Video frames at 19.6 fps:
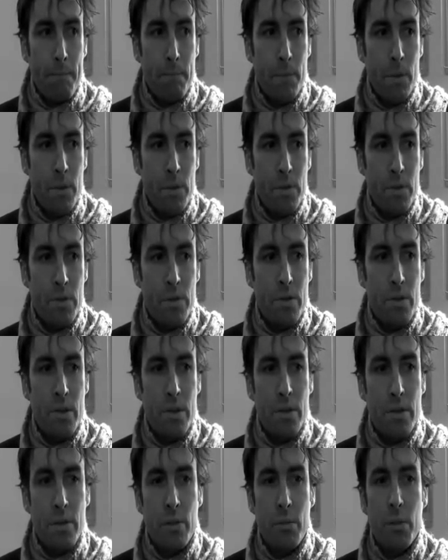you can
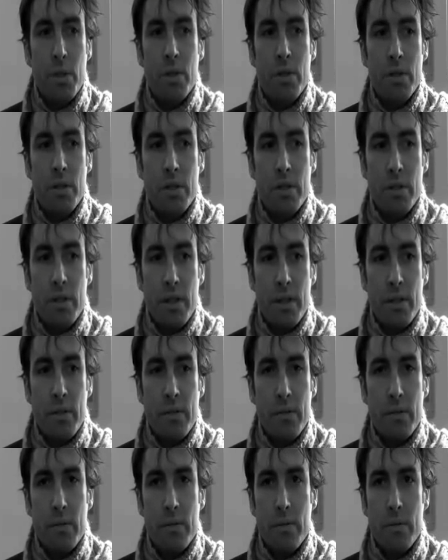see the community, like,
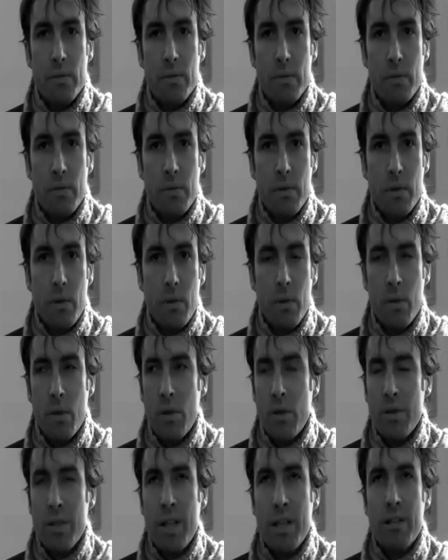
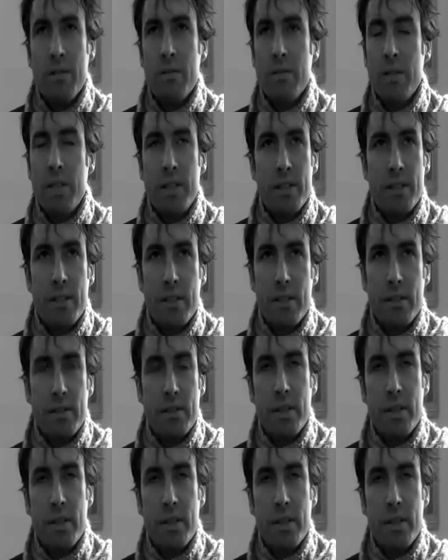or a lot of like